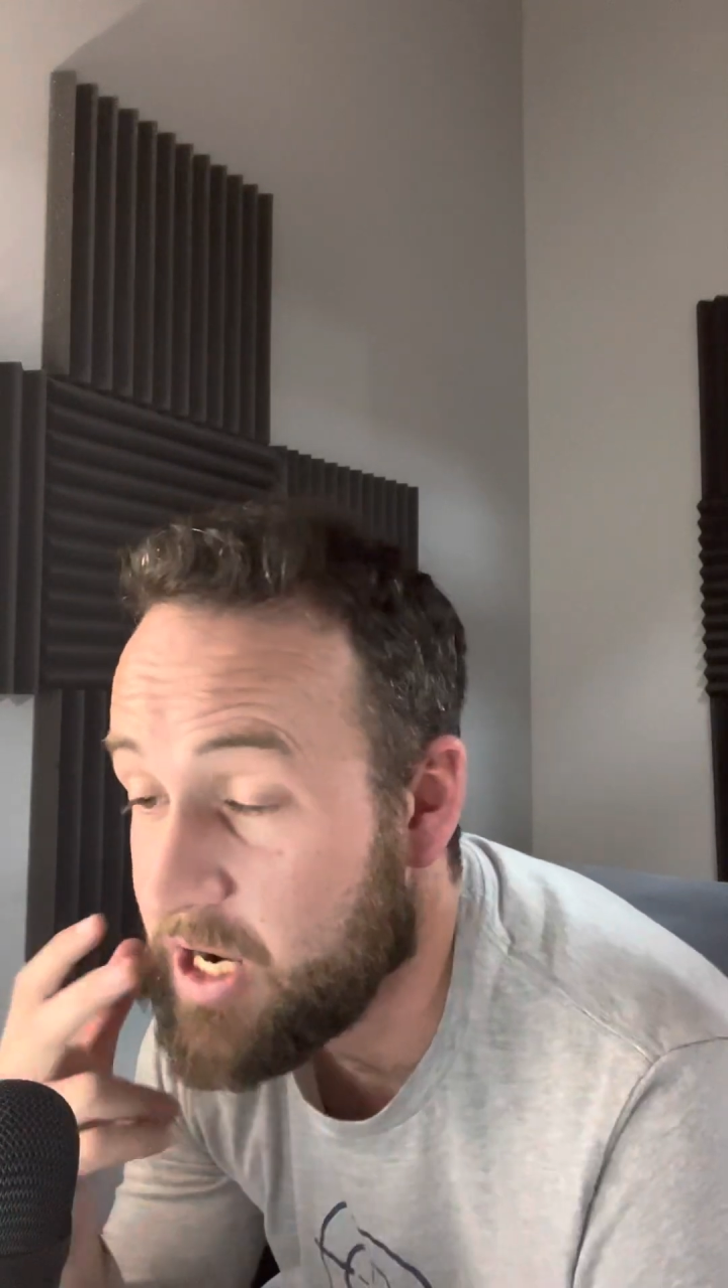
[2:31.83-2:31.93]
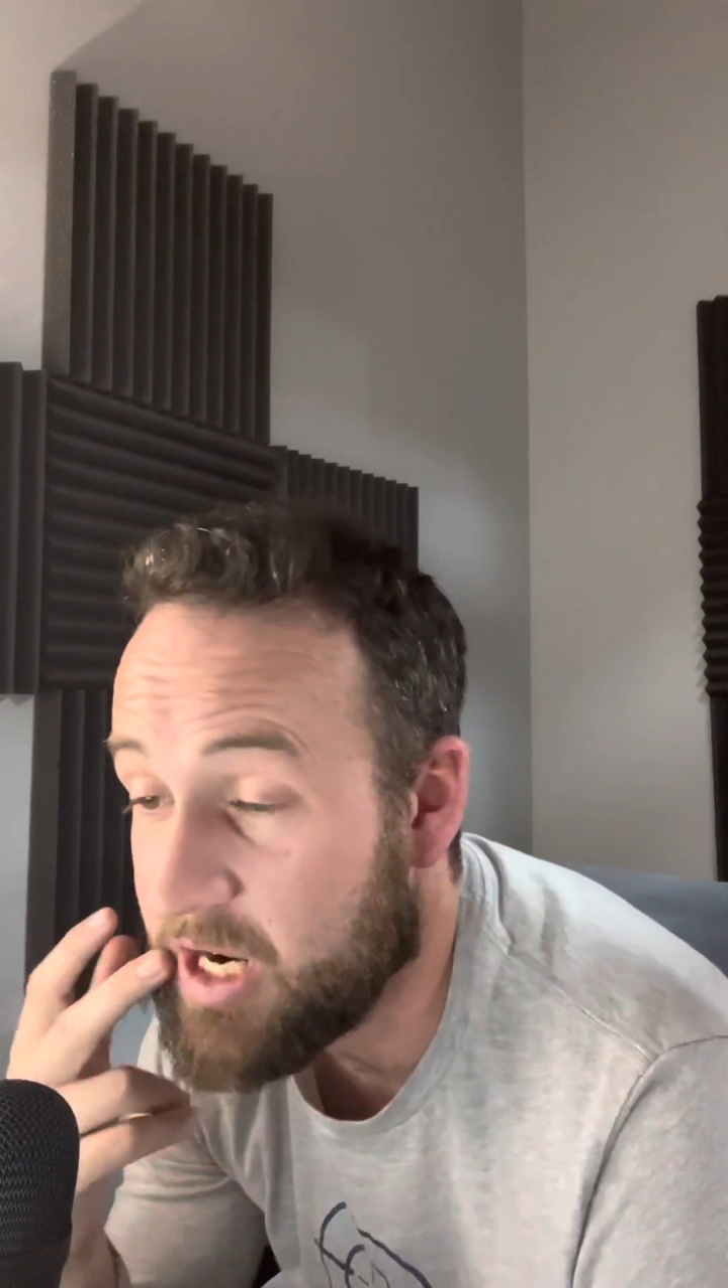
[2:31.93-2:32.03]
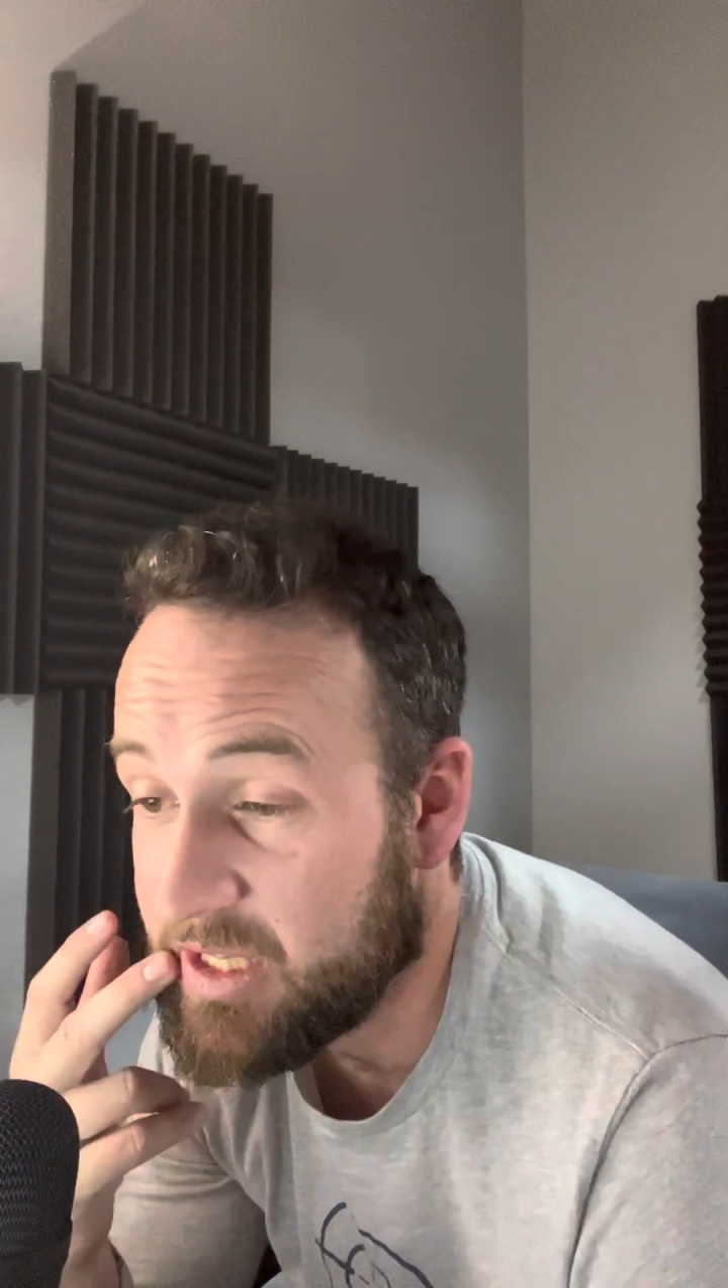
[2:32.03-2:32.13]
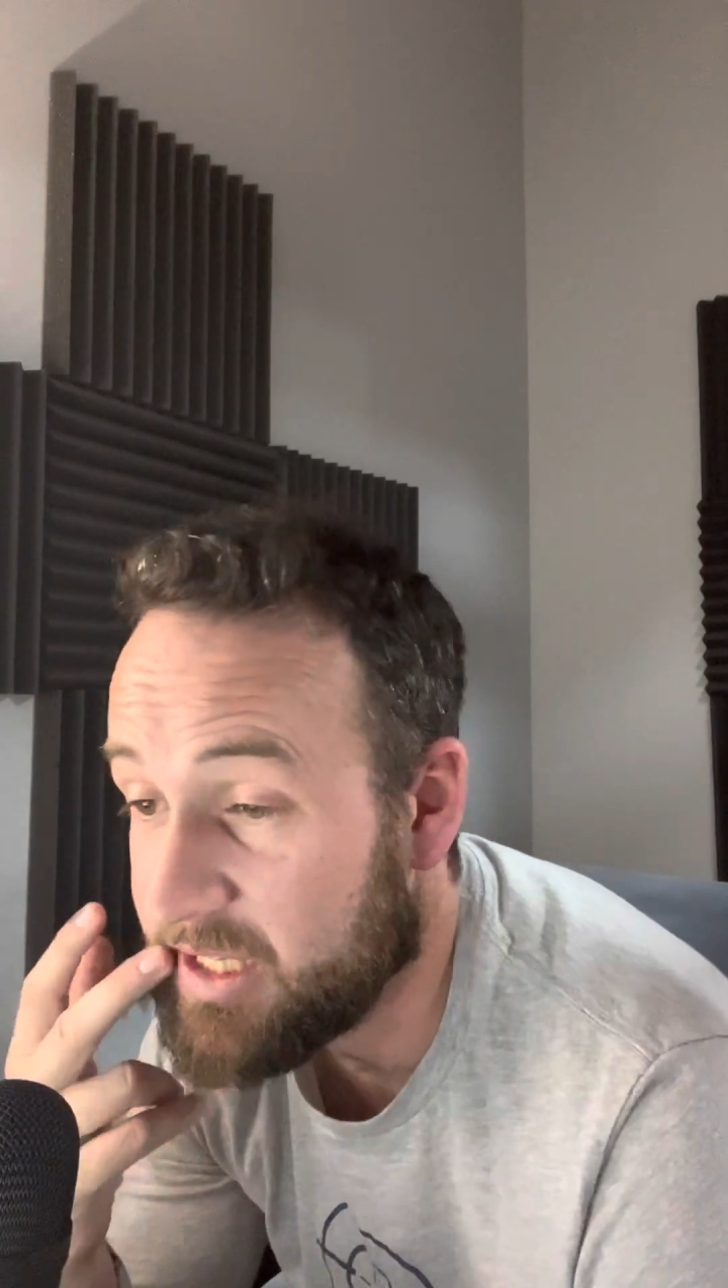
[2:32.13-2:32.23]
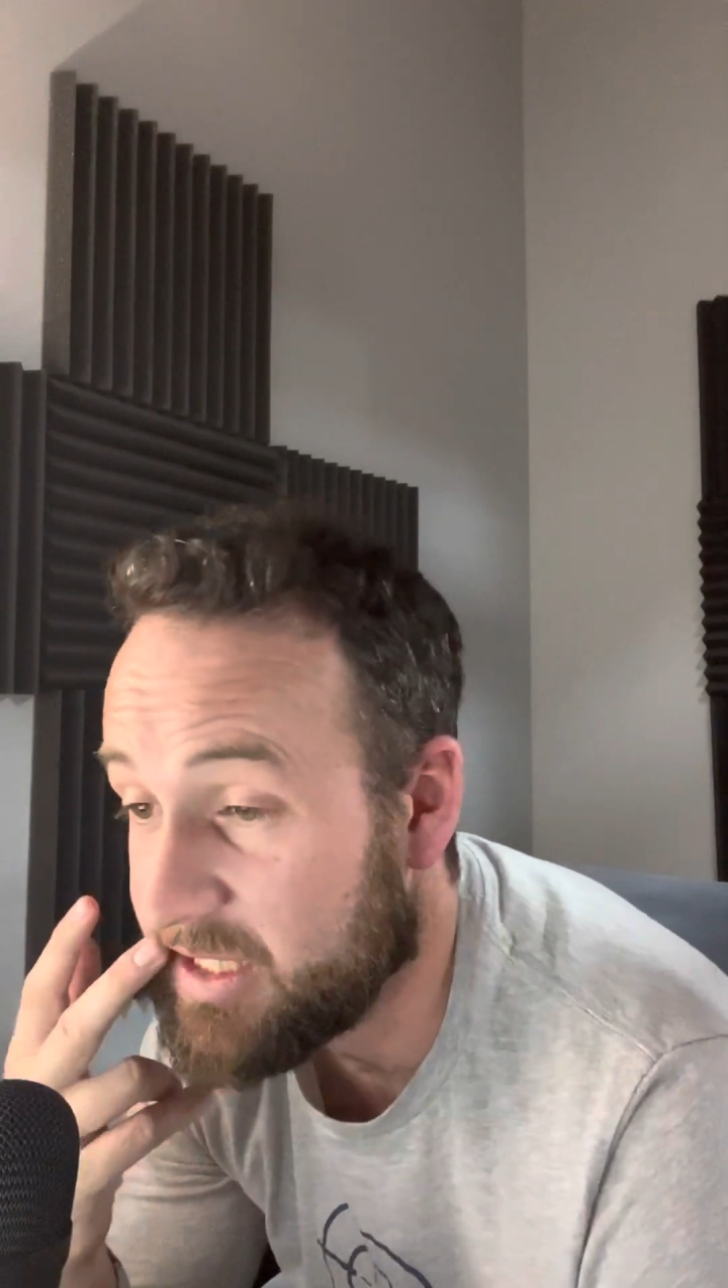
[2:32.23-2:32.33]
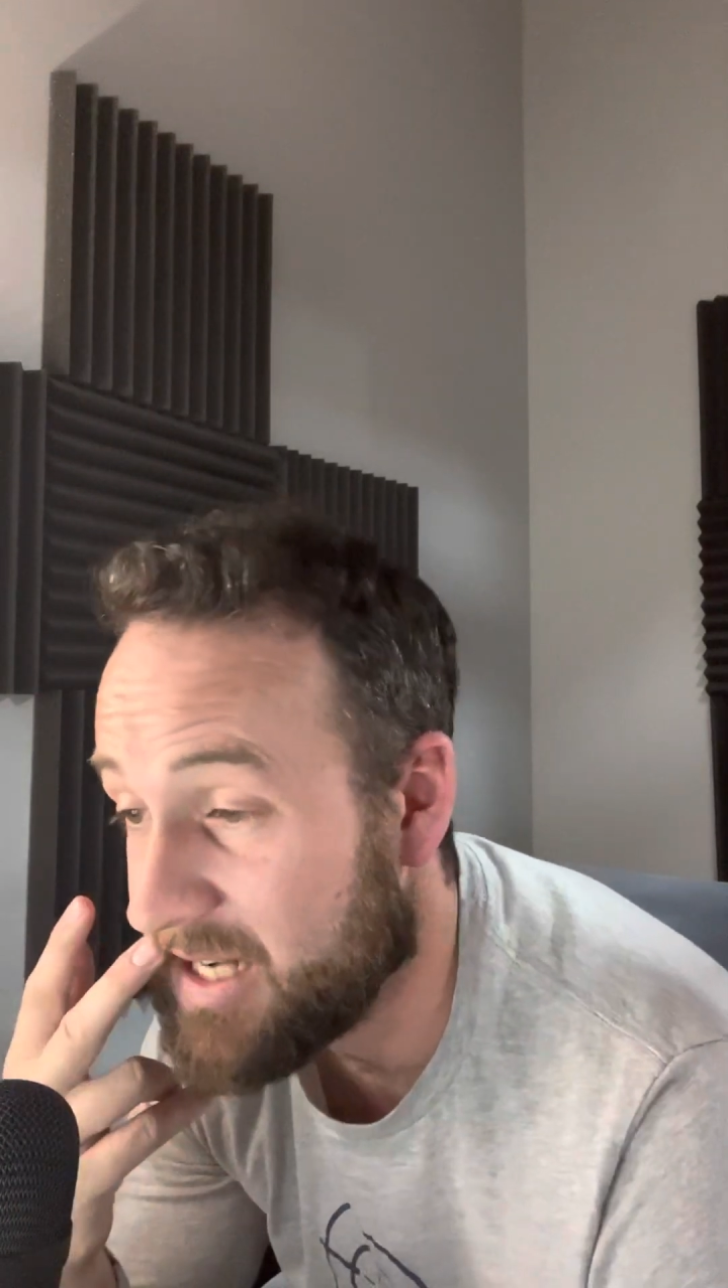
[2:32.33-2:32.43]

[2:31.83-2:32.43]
I like the